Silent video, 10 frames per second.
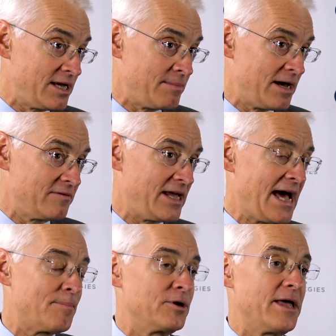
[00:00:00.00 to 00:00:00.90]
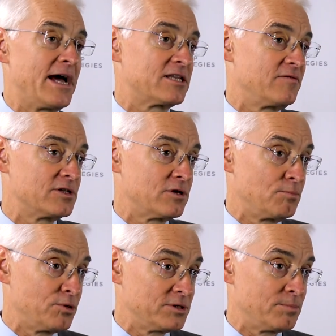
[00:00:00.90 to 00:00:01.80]
the amount of capital activists
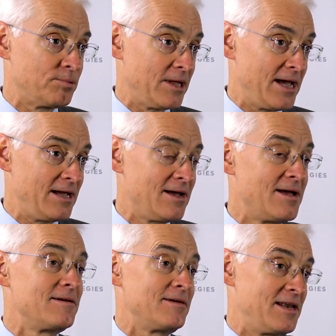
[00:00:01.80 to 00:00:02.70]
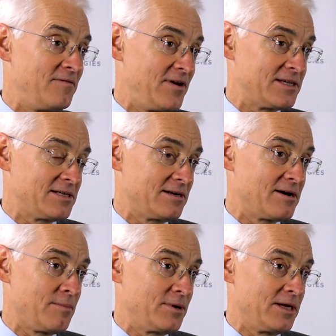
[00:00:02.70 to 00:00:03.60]
could put to play and invest in
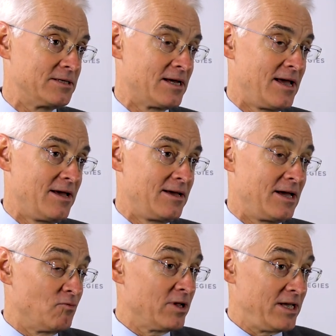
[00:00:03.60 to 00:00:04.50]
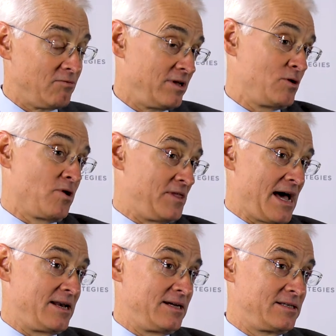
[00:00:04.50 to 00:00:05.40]
companies. And really what
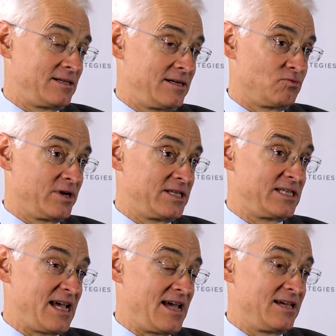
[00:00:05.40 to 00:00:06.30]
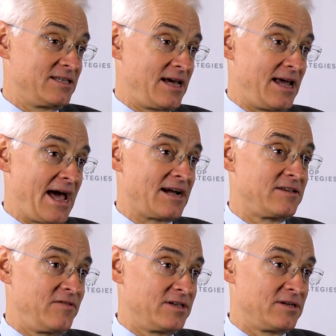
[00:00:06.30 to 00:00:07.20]
that is what it's saying is that
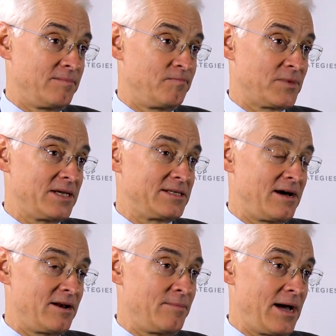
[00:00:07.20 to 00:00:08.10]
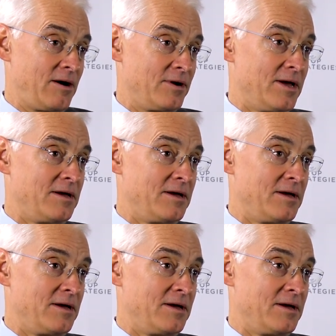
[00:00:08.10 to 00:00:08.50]
activism is not about